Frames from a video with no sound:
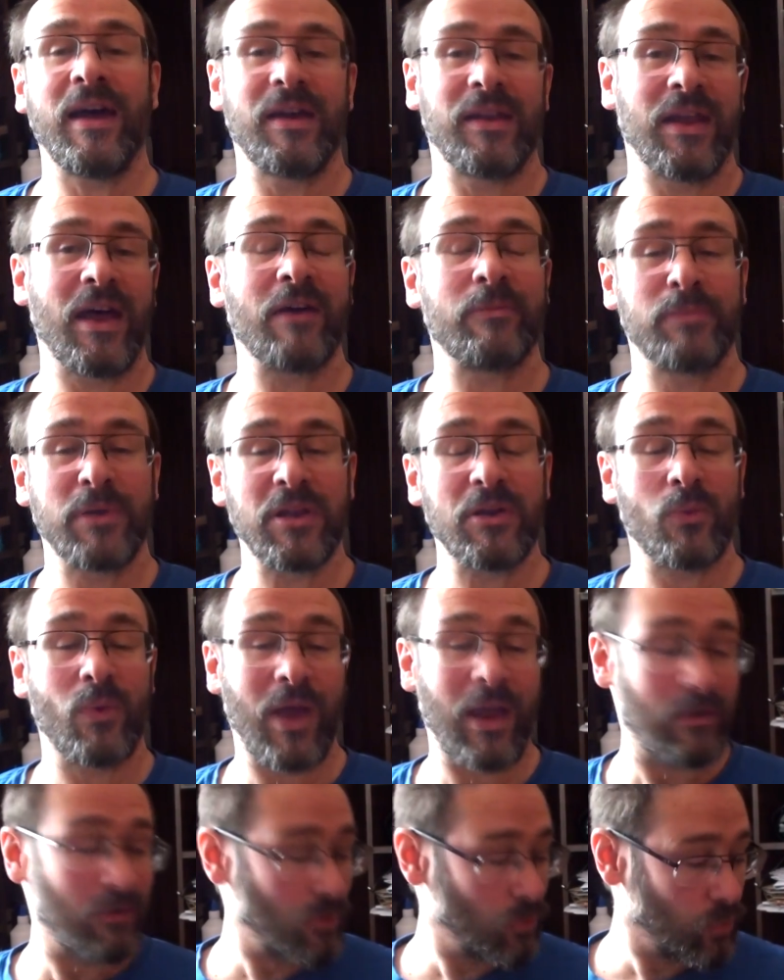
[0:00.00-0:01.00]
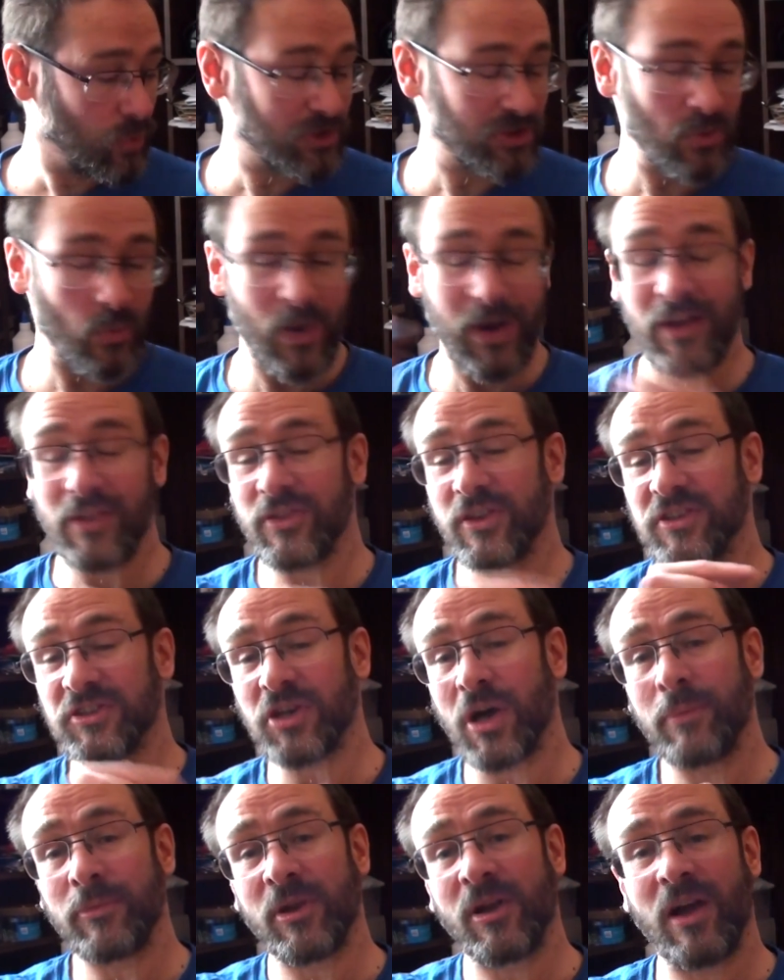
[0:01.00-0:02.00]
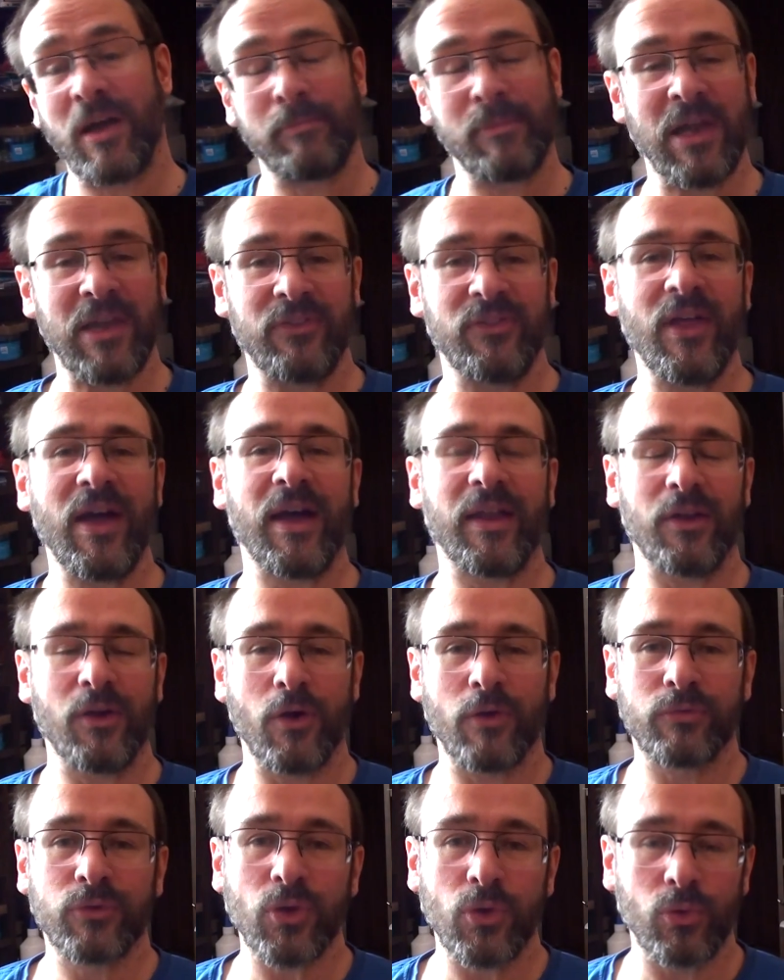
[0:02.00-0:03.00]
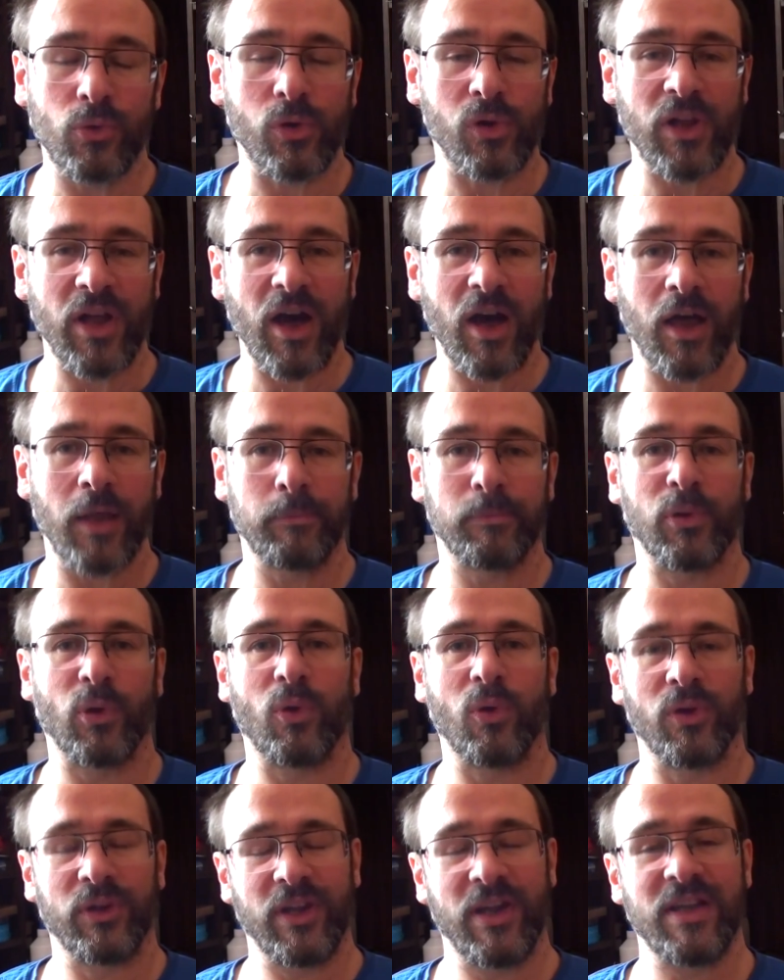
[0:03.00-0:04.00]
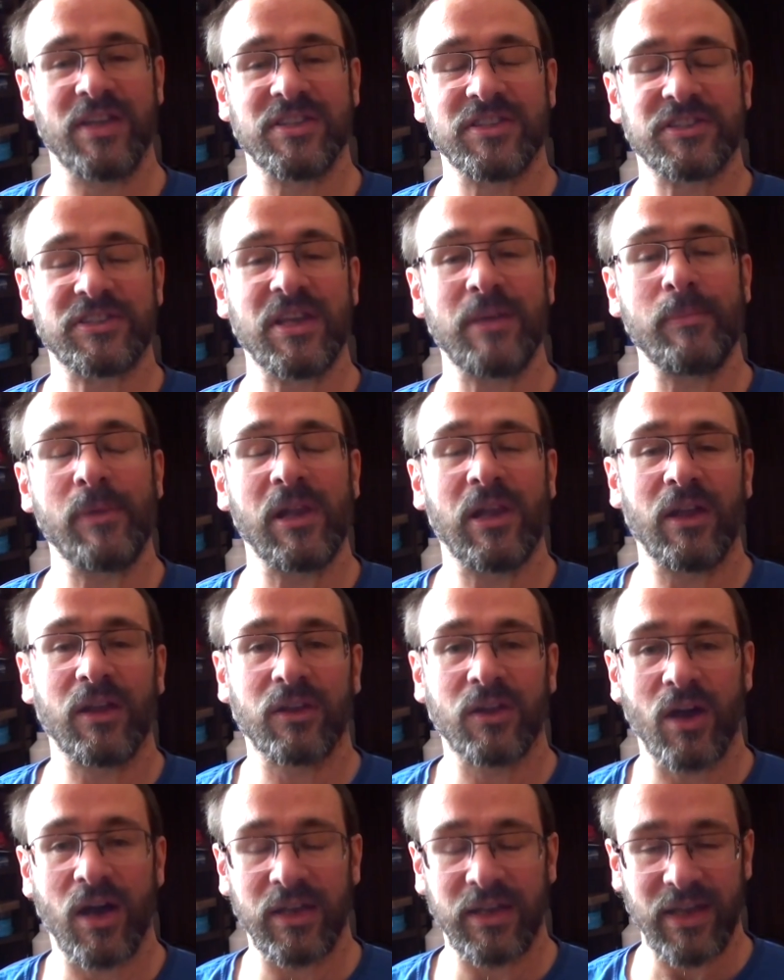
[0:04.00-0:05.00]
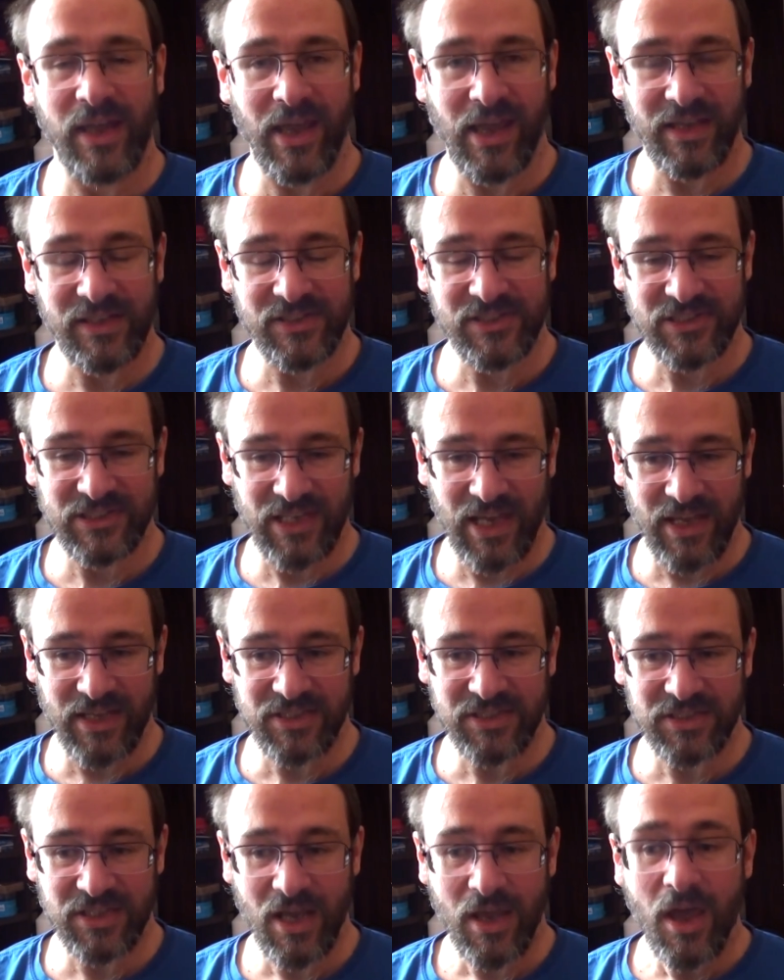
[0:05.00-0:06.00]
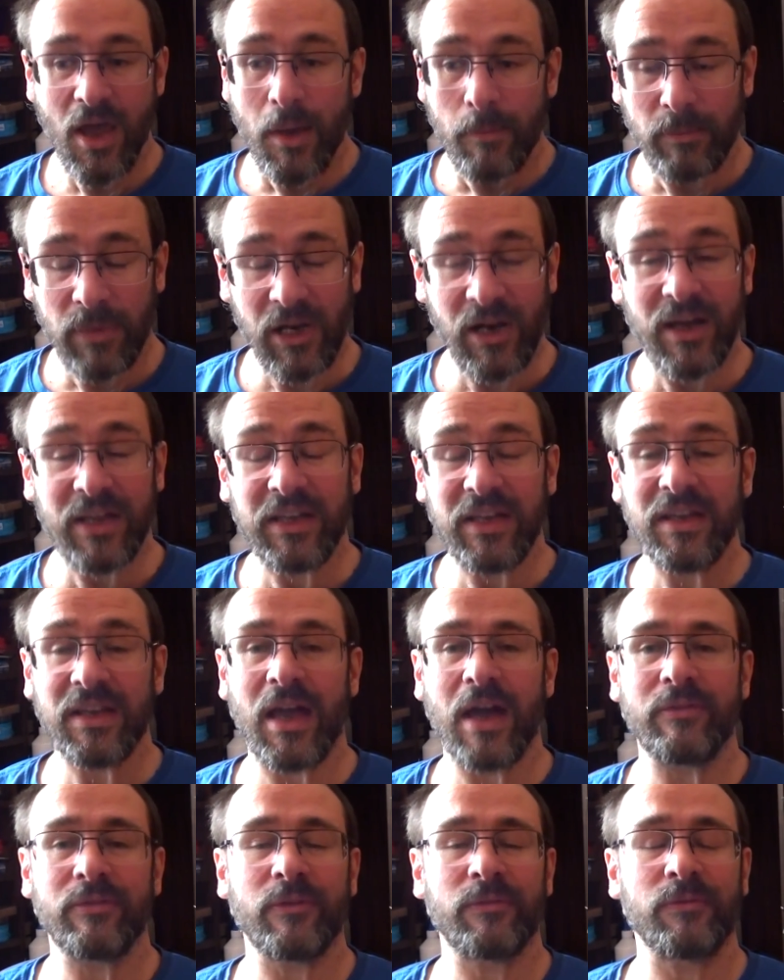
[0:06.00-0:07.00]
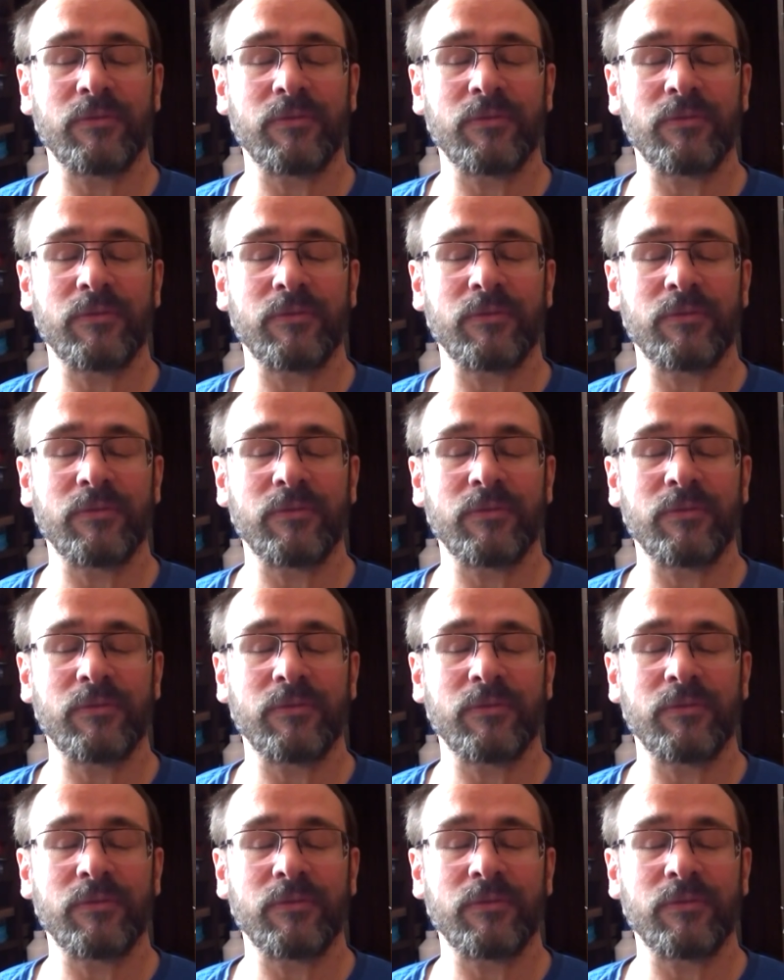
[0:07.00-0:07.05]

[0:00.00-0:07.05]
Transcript: and have been aware, and was aware at the time that I made that, of Google Cardboard and similar kind of headsets, but I didn't have a